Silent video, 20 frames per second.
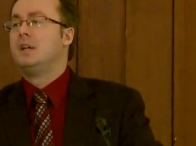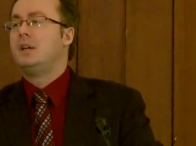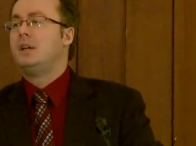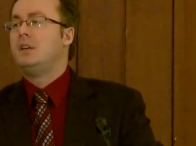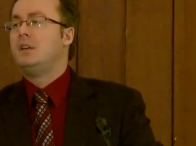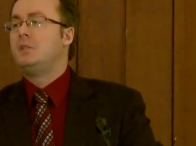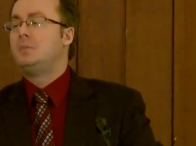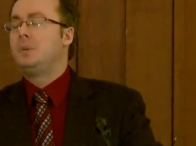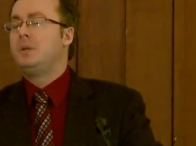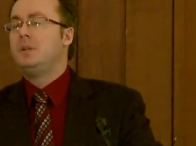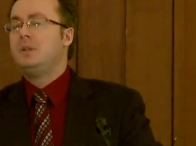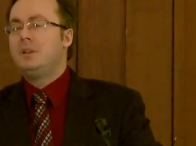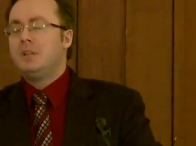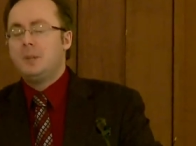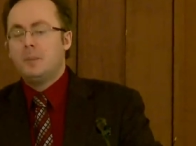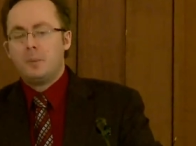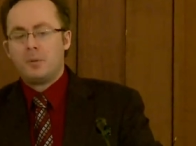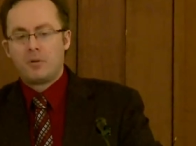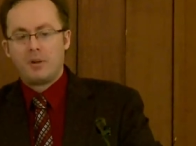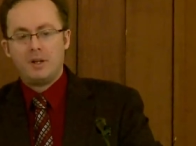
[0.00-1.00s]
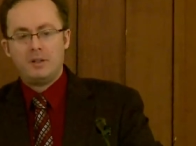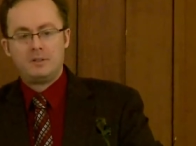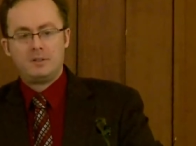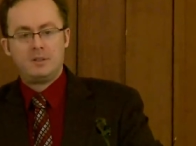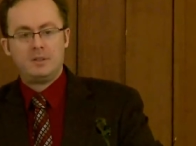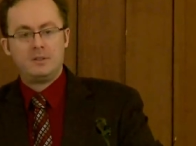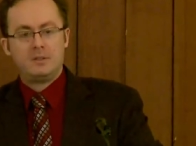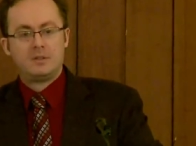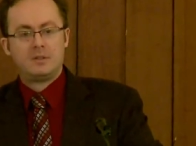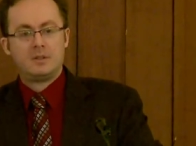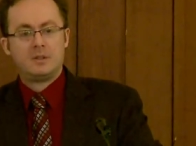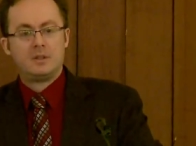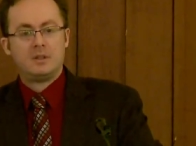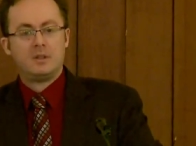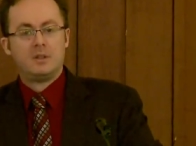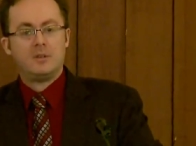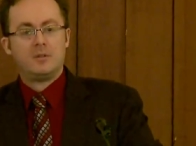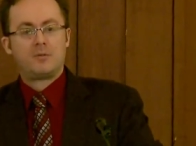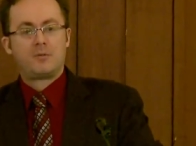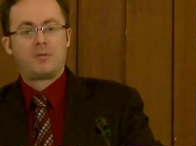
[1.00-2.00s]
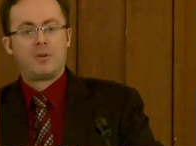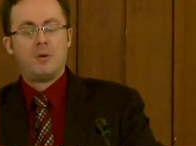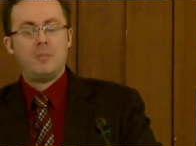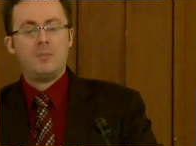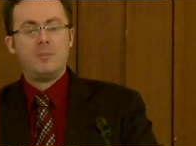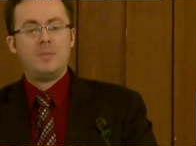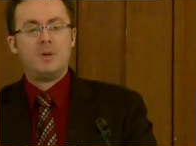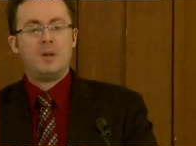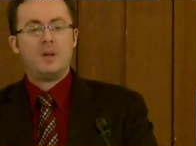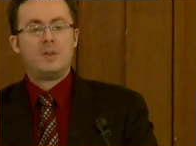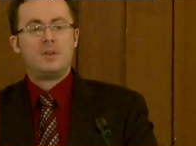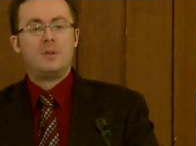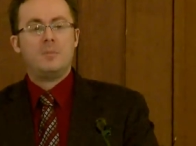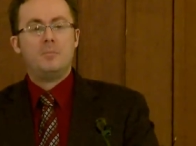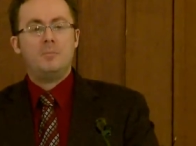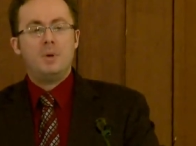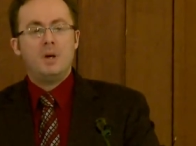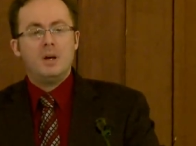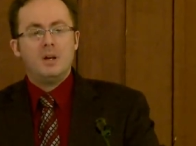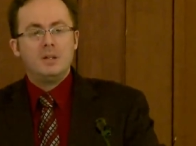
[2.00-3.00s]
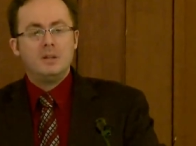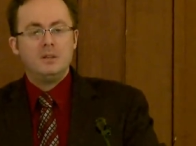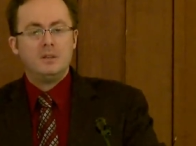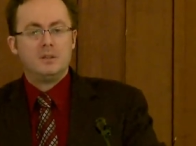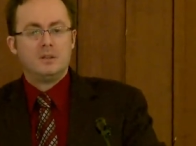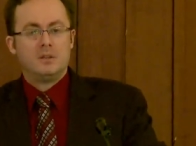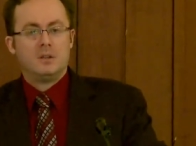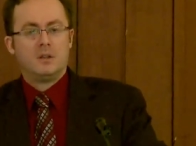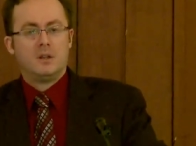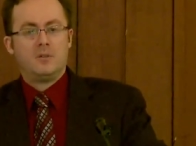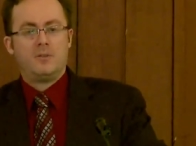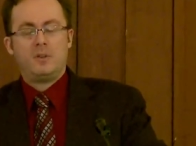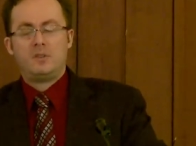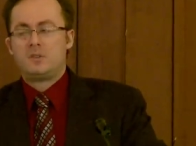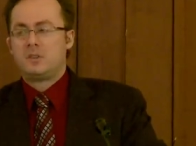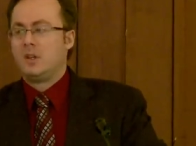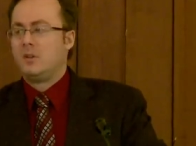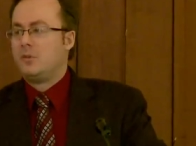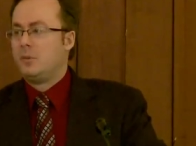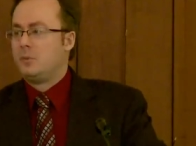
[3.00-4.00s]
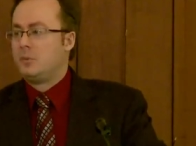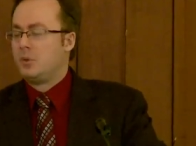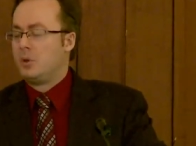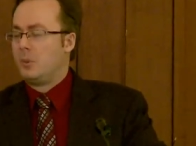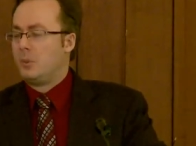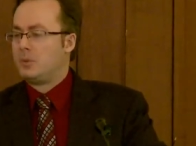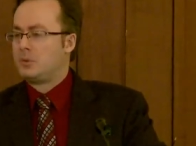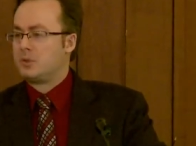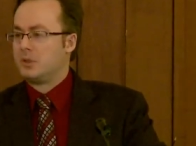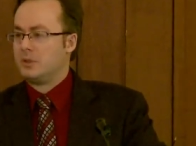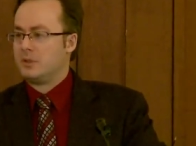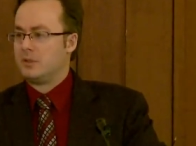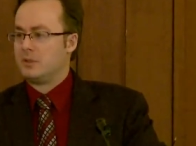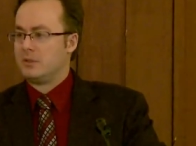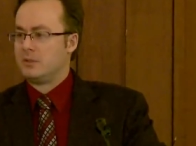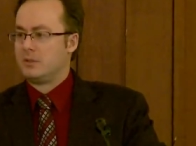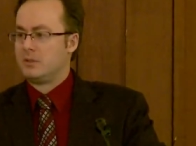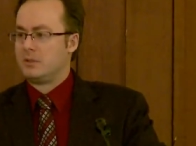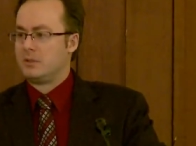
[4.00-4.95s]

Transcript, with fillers: he's been liberated from the burden of his self-absorption.